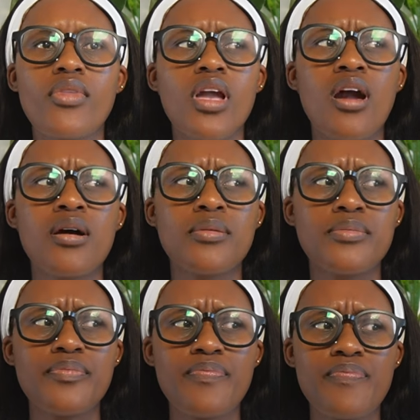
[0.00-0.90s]

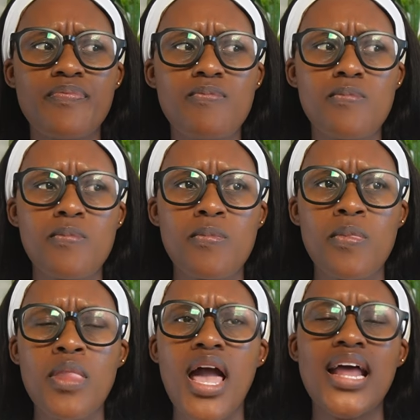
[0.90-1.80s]
And
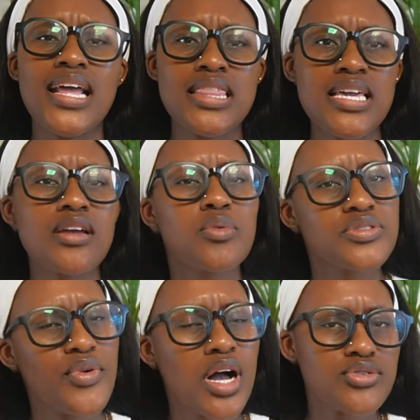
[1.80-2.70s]
I think it was
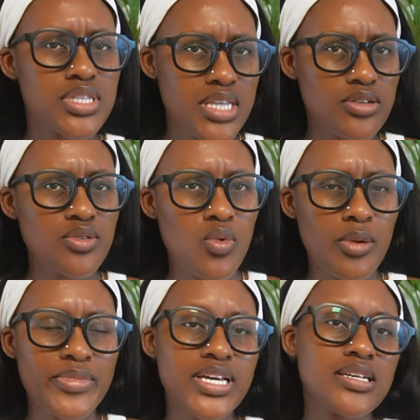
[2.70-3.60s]
400,000
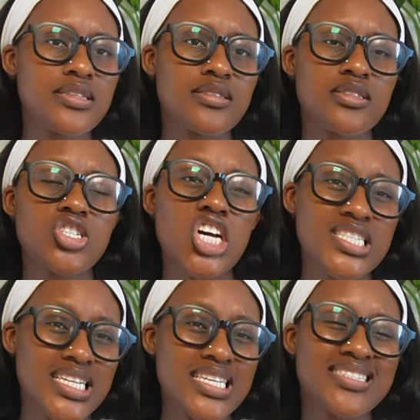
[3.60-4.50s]
won because
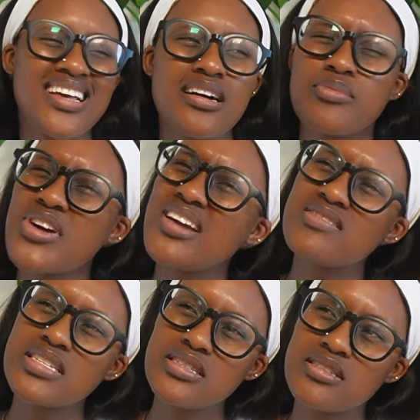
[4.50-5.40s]
Dr. Lee is like a
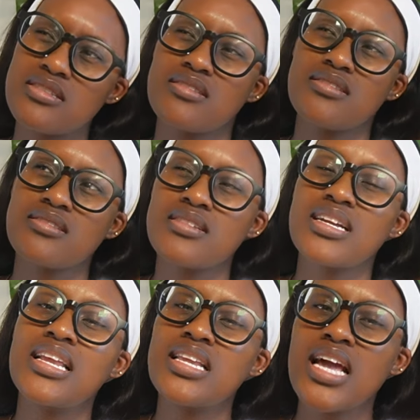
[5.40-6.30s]
private
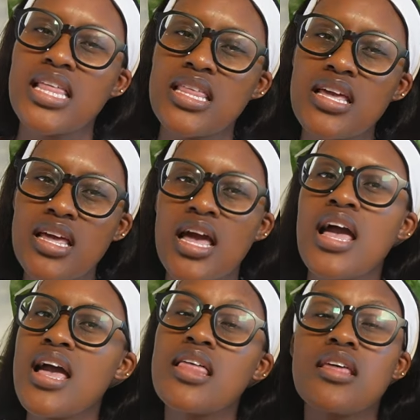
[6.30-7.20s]
clinic, I think.
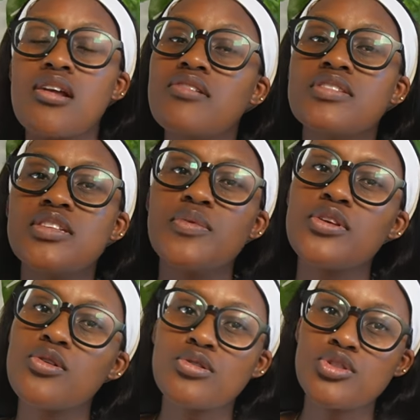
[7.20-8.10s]
And then obviously when
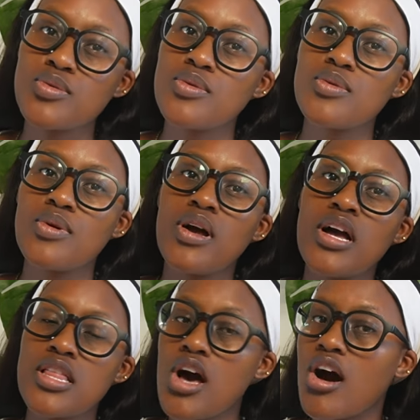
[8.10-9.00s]
you go to
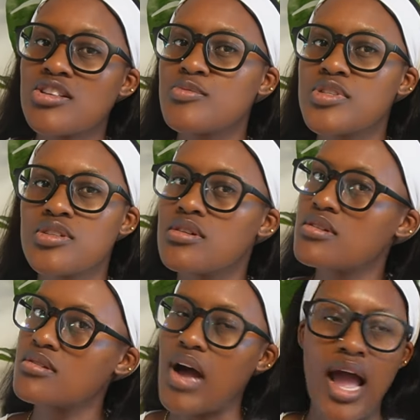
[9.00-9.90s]
the
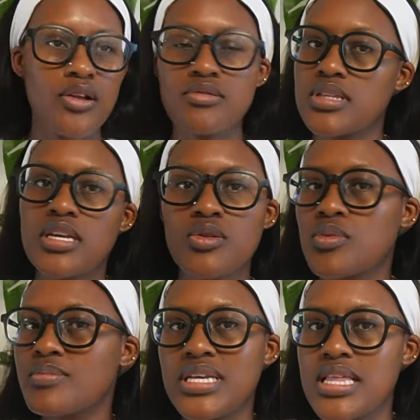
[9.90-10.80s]
hospital, I don't think it
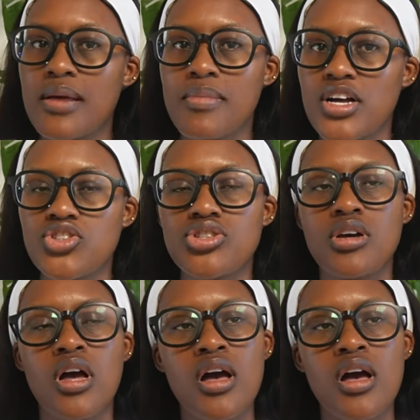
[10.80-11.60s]
would be that much.